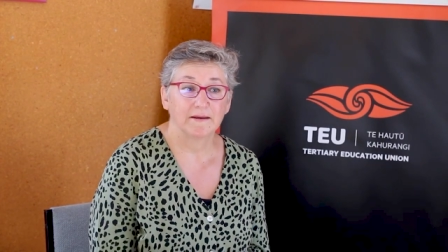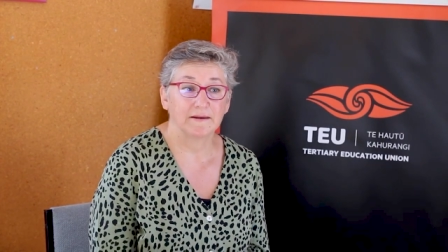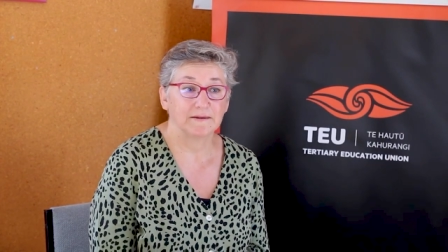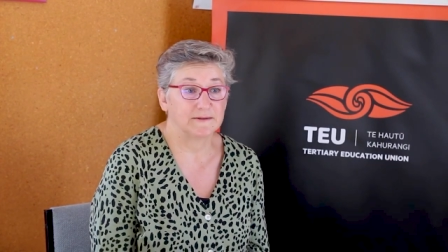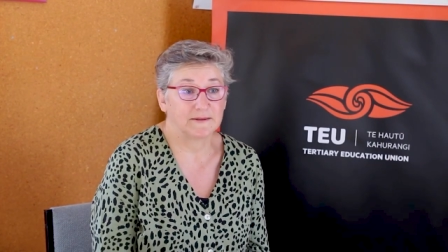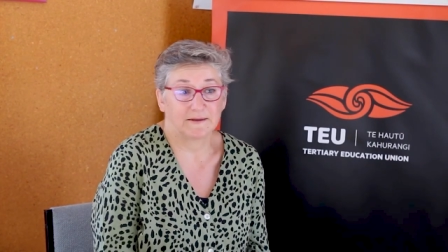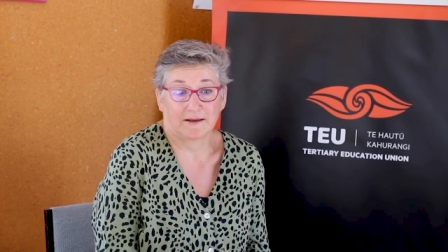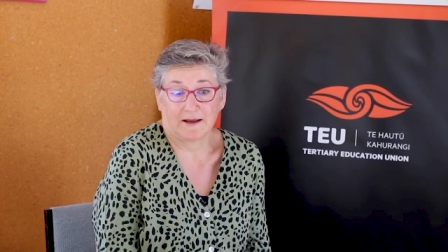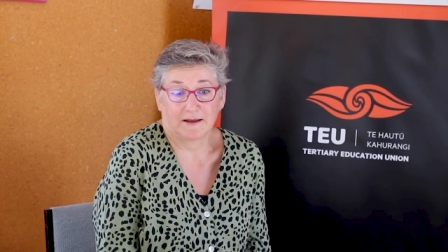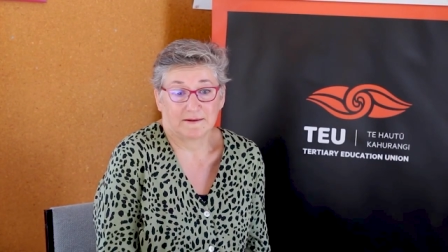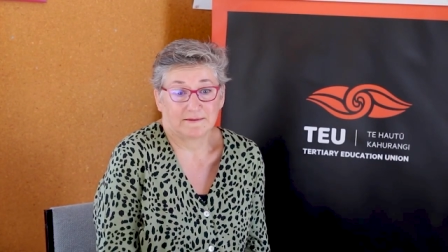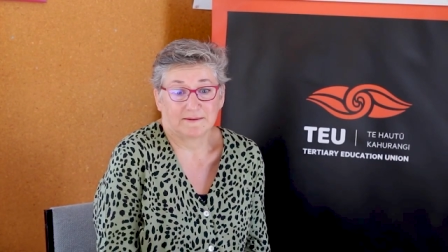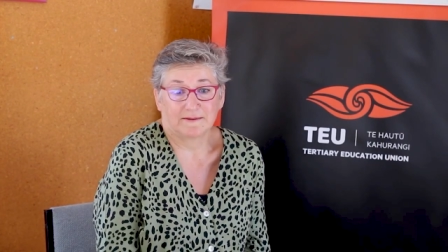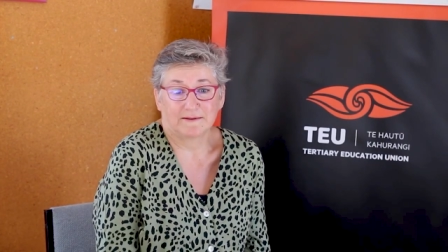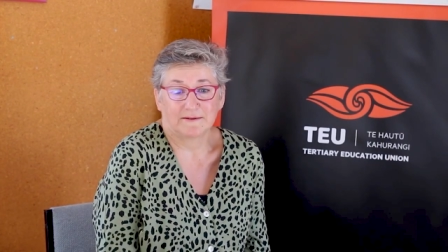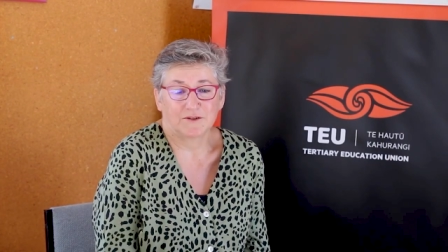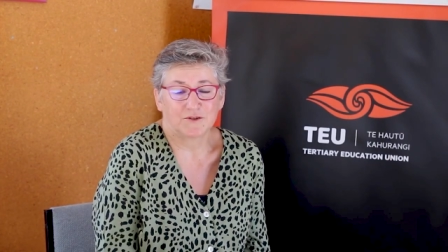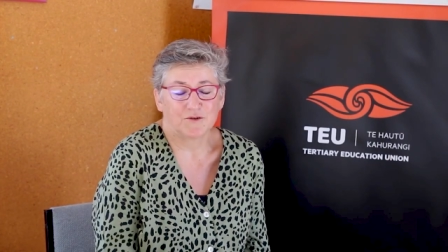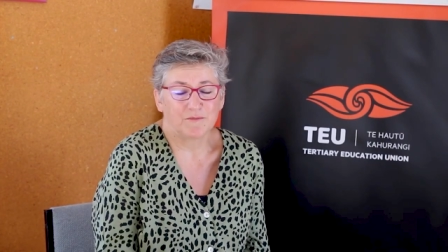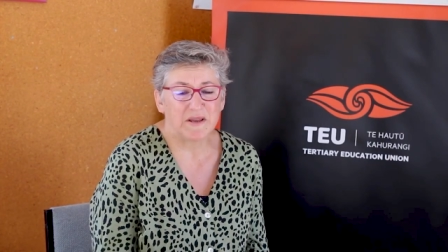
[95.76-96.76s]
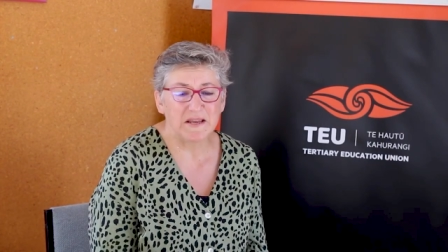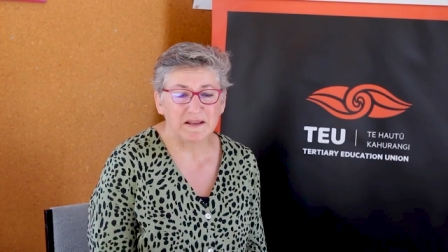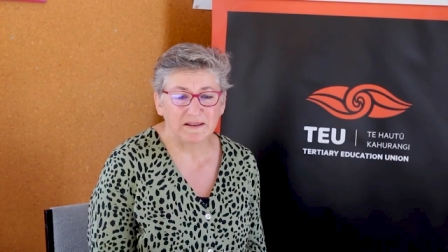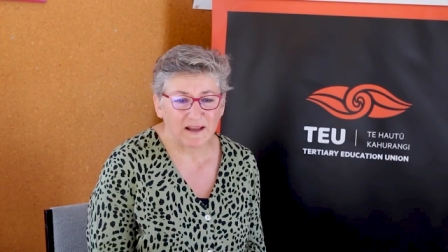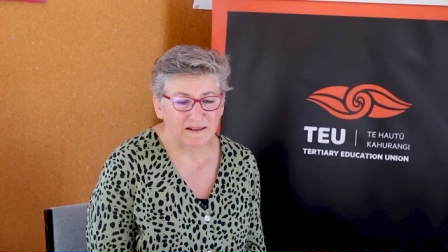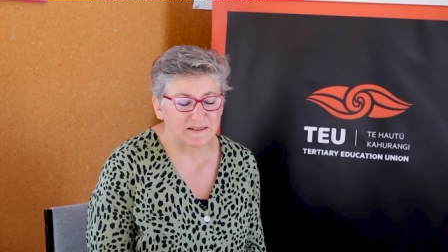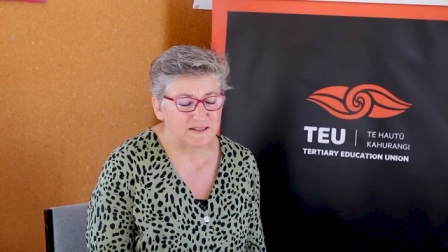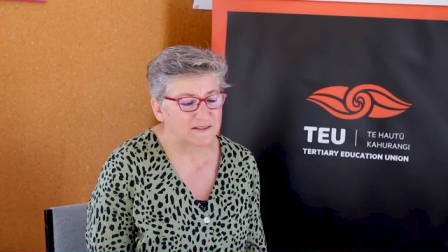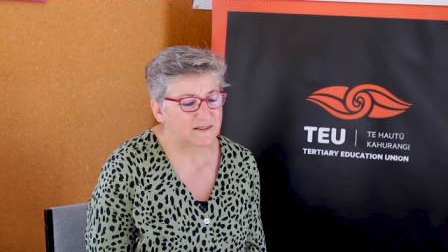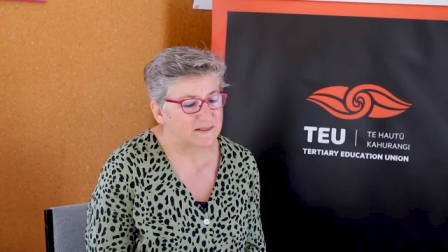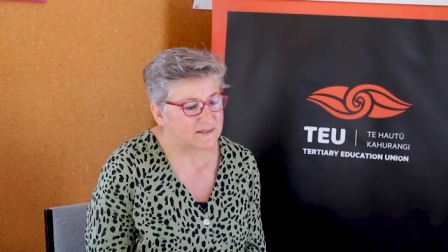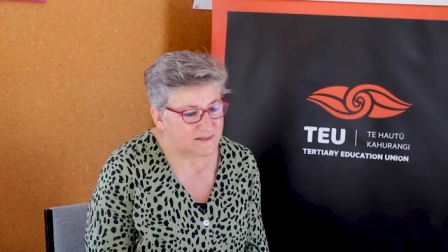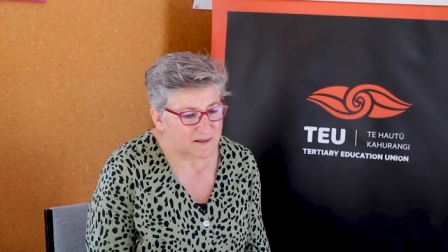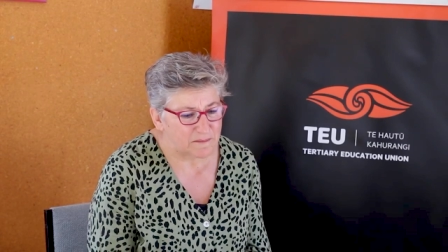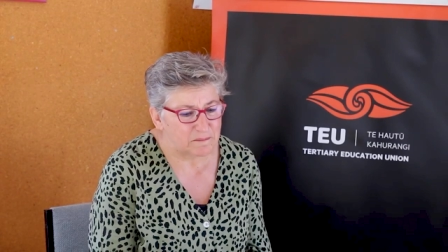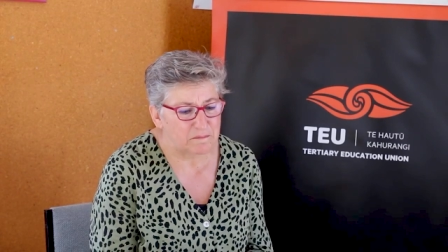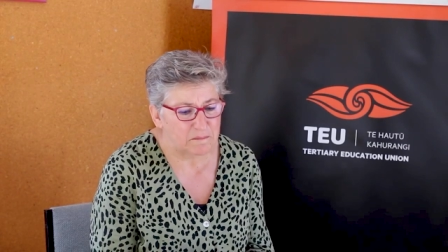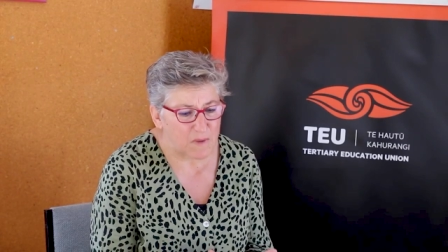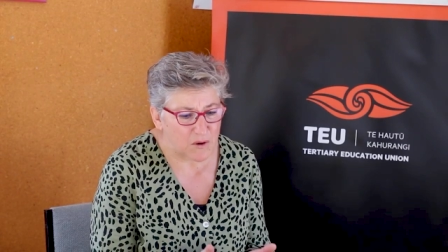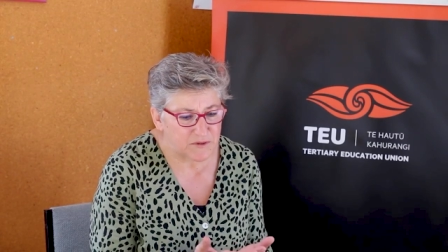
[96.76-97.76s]
And, and to me that's
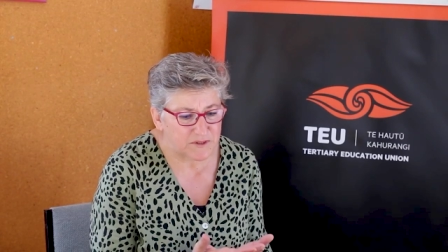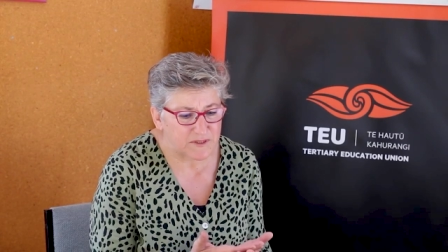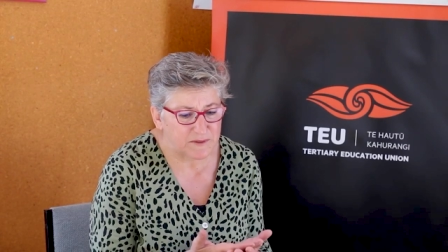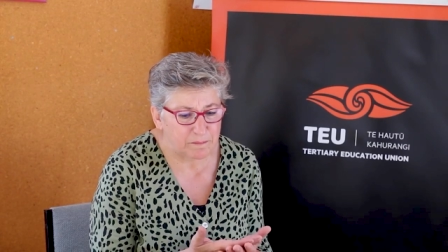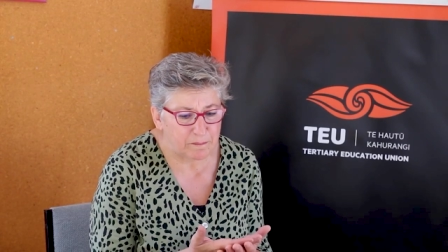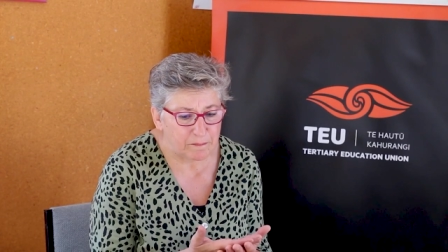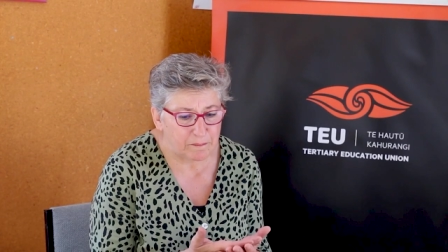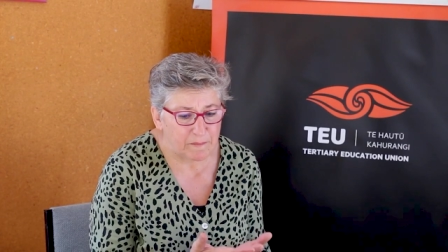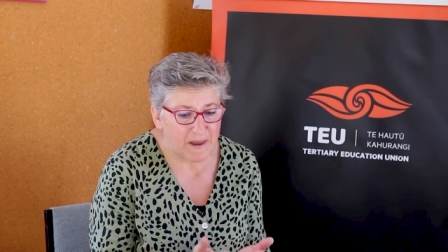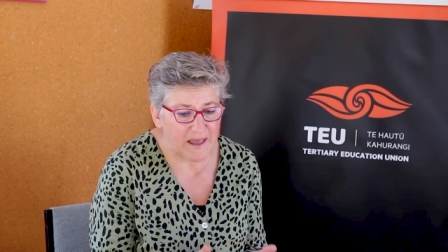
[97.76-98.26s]
just the most